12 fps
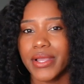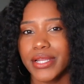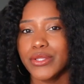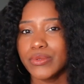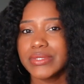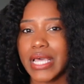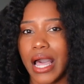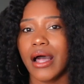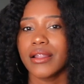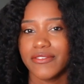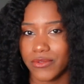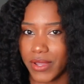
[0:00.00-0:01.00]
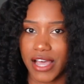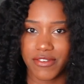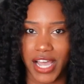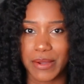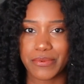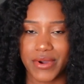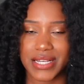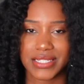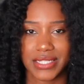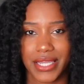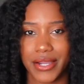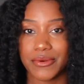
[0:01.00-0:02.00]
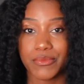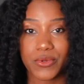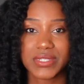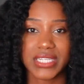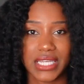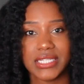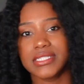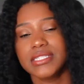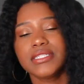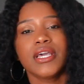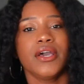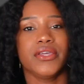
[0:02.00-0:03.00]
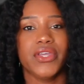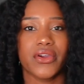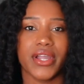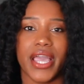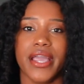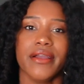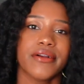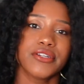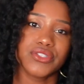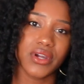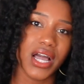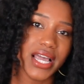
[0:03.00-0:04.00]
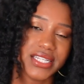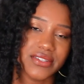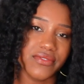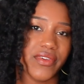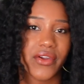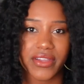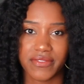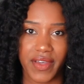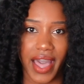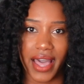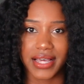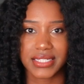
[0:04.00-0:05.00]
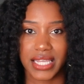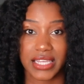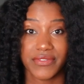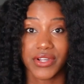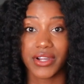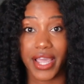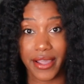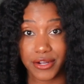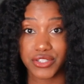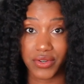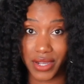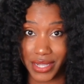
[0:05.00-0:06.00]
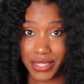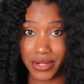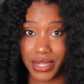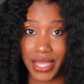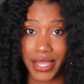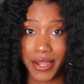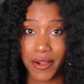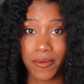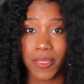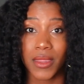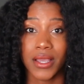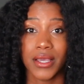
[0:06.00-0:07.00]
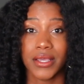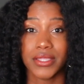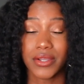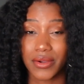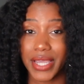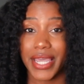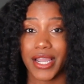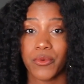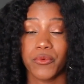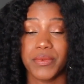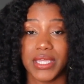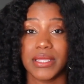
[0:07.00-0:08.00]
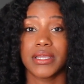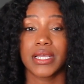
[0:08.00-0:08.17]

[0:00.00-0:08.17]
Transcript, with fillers: can you tell if you have high porosity hair? In most cases, your hair dries very fast. Like if you're air drying your hair, your hair will be